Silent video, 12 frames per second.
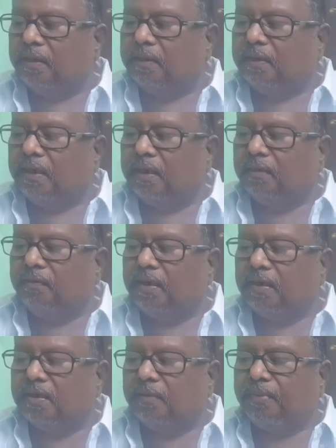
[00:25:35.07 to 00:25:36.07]
Third one
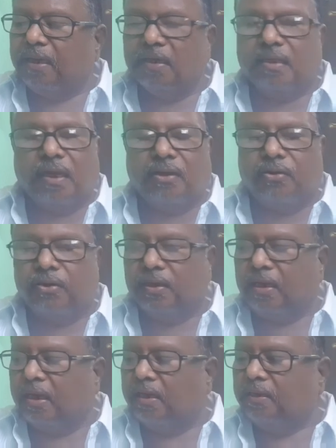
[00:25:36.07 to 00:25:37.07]
is the parathyroid
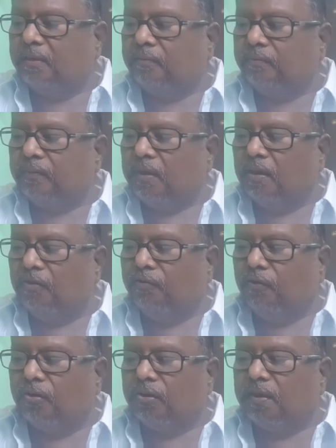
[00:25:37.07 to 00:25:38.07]
gland.
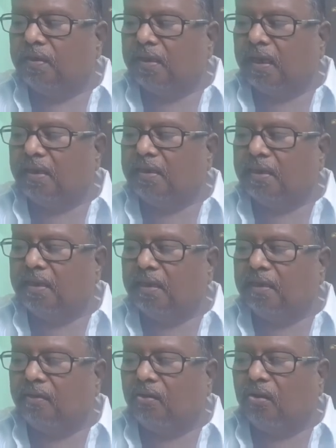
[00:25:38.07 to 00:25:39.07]
Fourth is
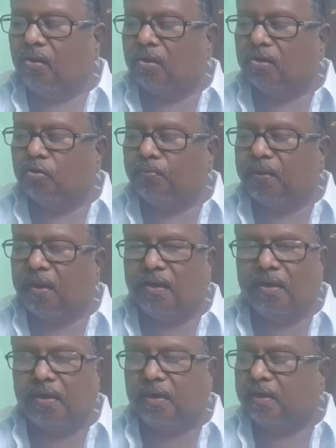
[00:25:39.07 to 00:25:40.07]
adrenal or
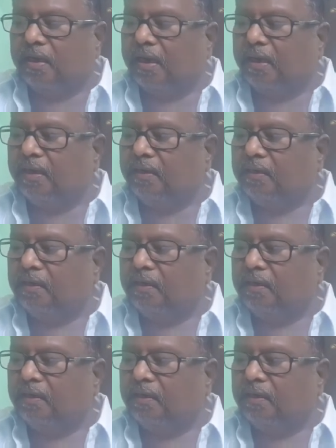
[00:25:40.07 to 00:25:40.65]
suprarenal gland.